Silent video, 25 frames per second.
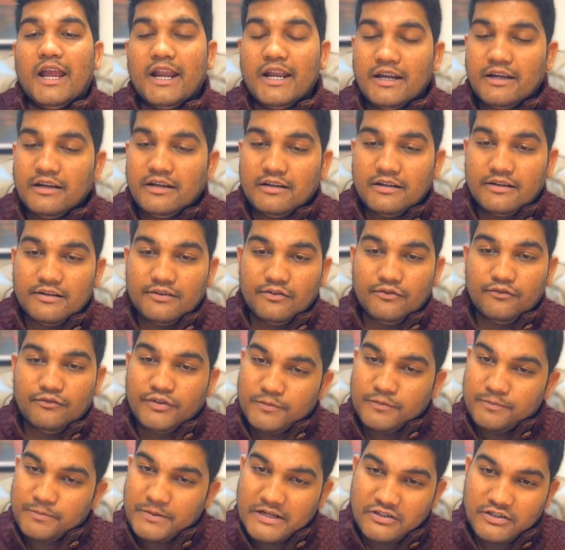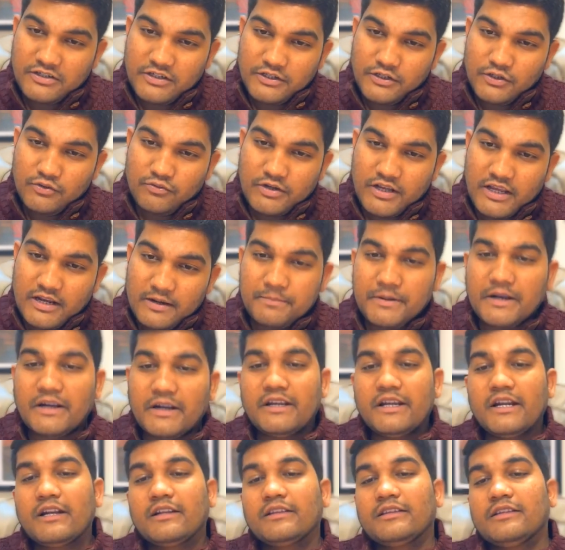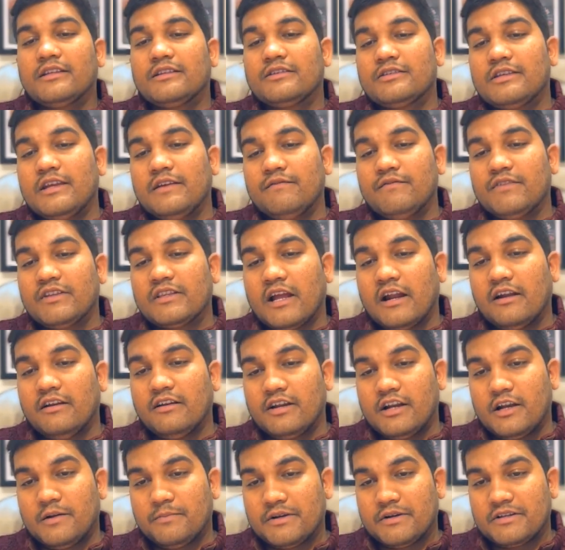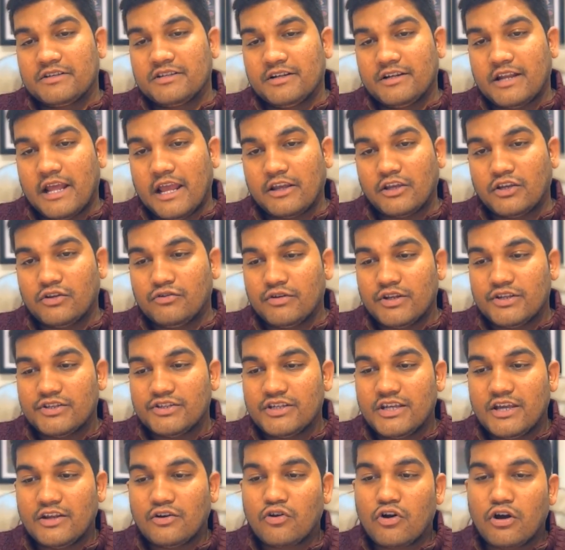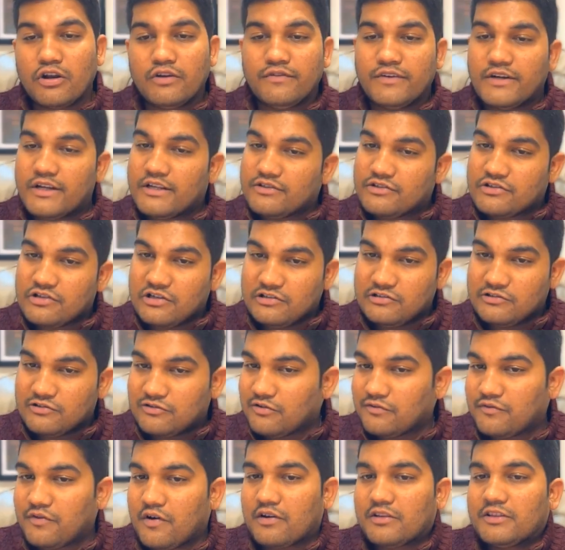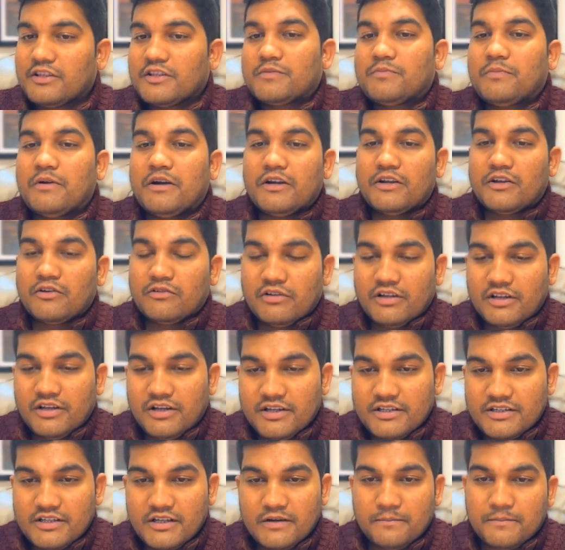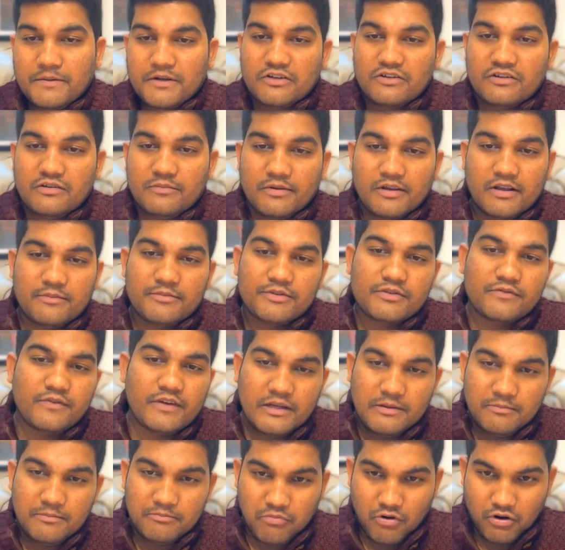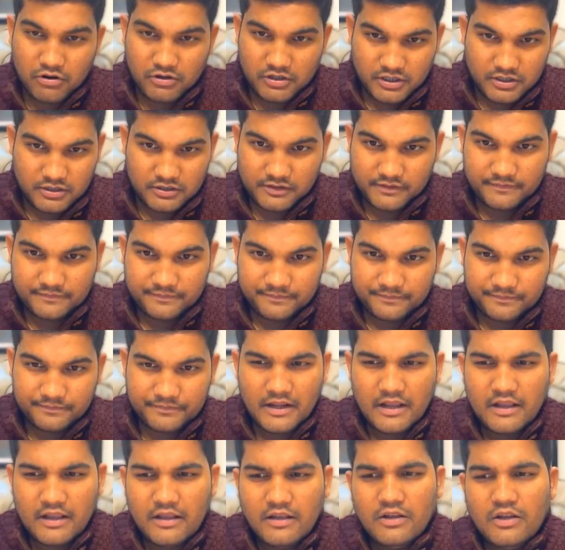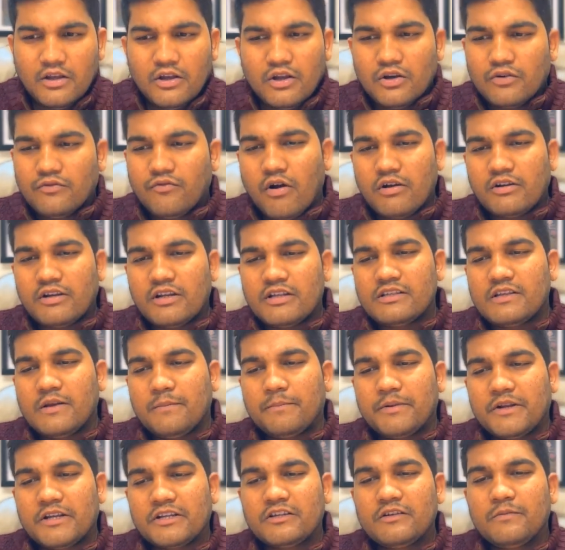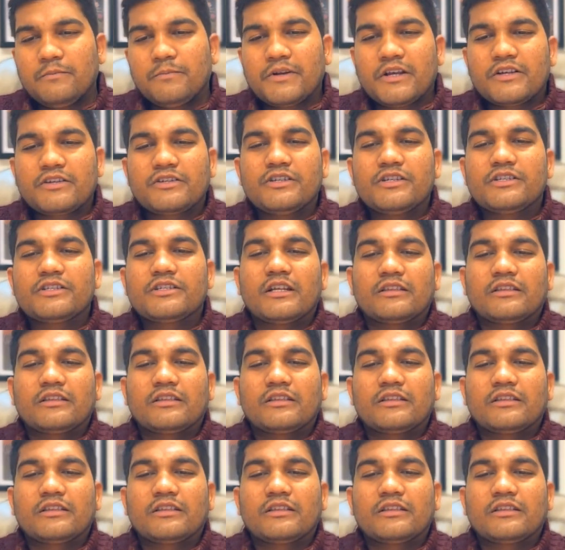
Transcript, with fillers: And with Prashna, you can predict the same with one hundred percent accuracy and confidence also. For this particular reason, Prashna becomes very important. What is a Prashna? Prashna is